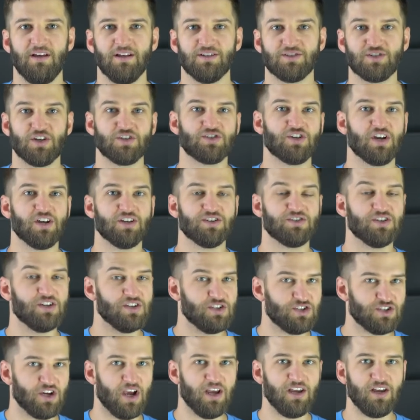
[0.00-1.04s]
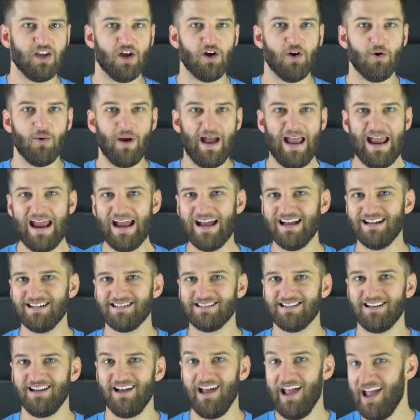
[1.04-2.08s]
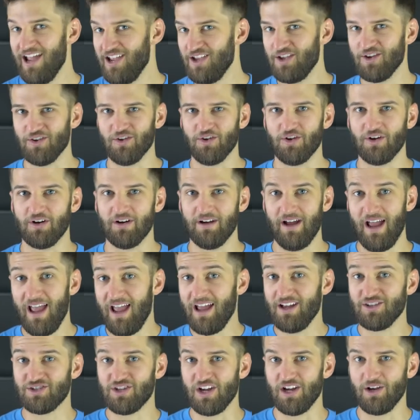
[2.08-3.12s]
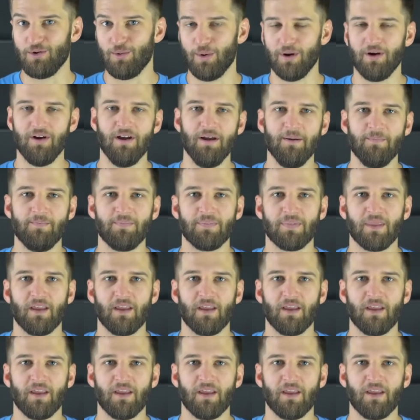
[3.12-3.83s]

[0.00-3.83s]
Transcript: such as Django and Angular and jQuery.